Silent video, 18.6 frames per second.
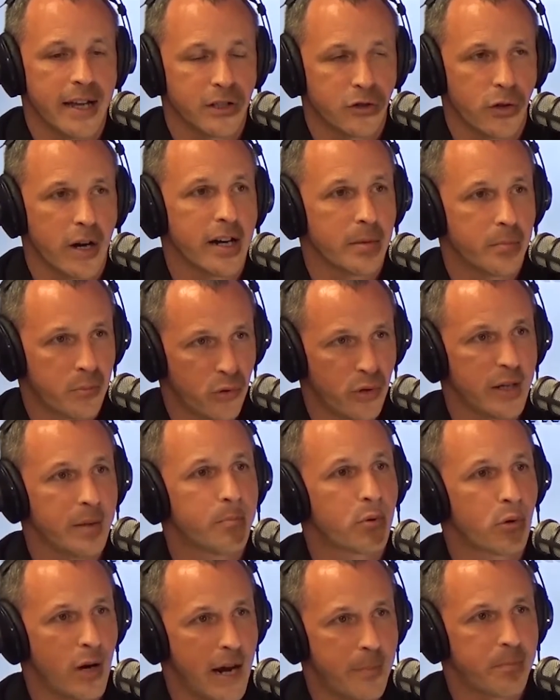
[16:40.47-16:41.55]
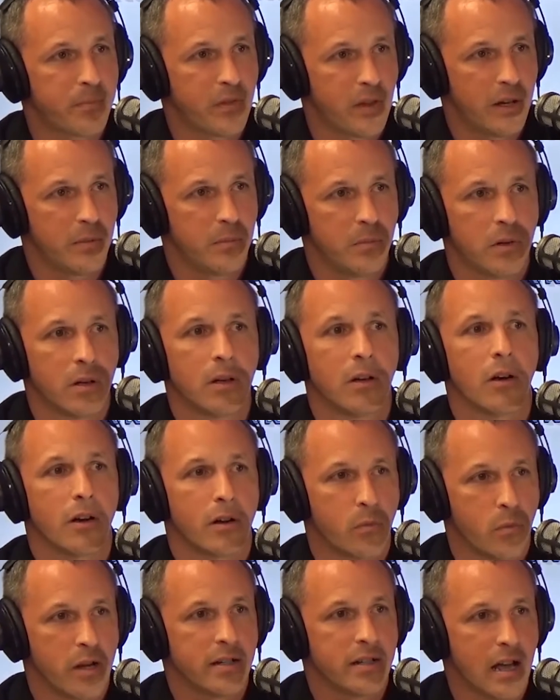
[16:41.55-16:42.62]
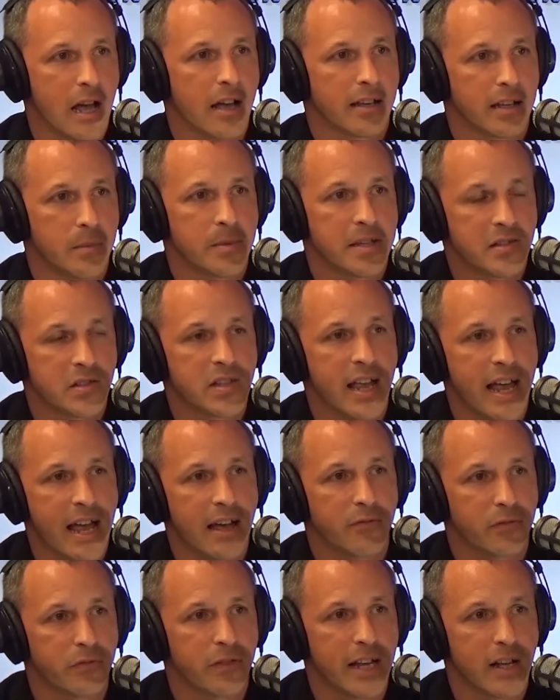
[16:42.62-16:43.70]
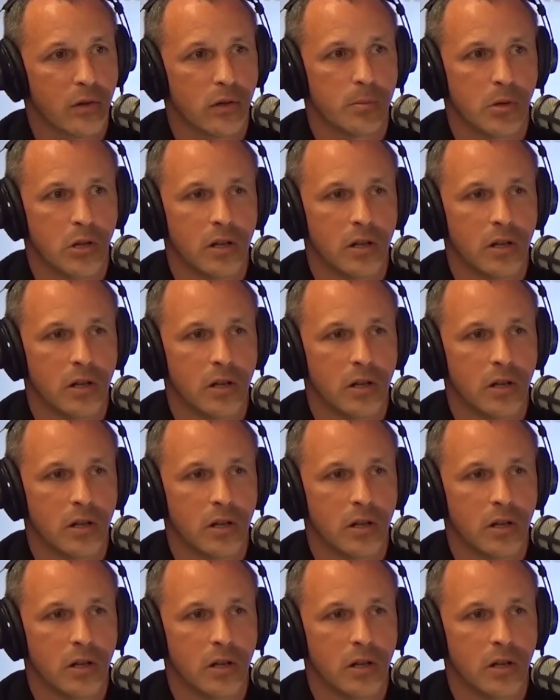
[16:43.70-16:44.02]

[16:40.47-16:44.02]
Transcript: try to pre-prep them on what documents to have available.